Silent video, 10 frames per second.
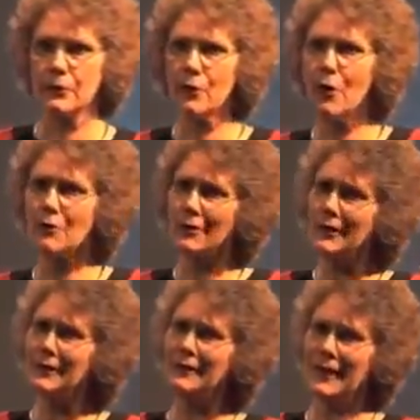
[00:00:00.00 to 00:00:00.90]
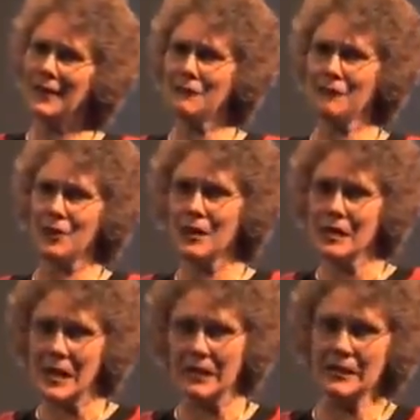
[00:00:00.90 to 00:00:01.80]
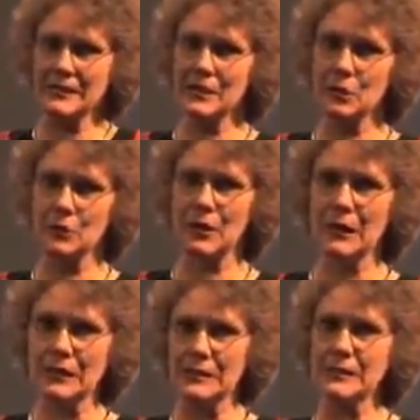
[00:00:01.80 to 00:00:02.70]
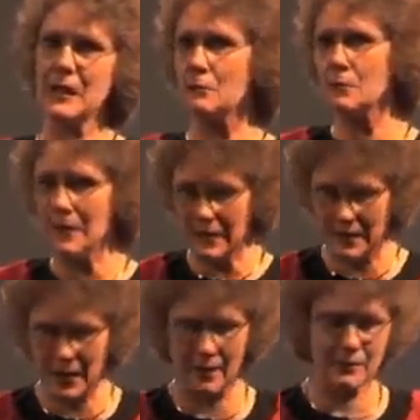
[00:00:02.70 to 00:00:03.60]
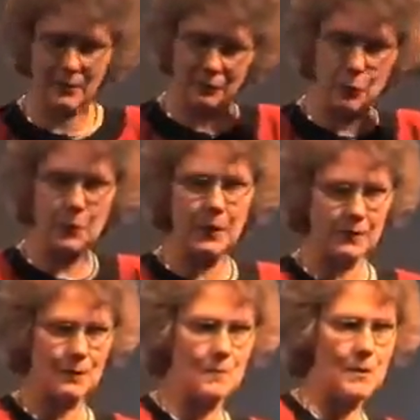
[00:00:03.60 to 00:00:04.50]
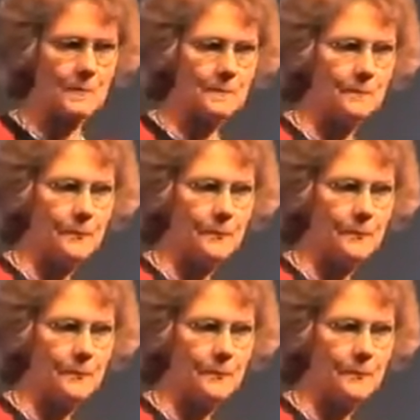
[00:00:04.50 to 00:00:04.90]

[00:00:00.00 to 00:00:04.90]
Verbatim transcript: There are little life nuggets here that can save many lives if you pick them up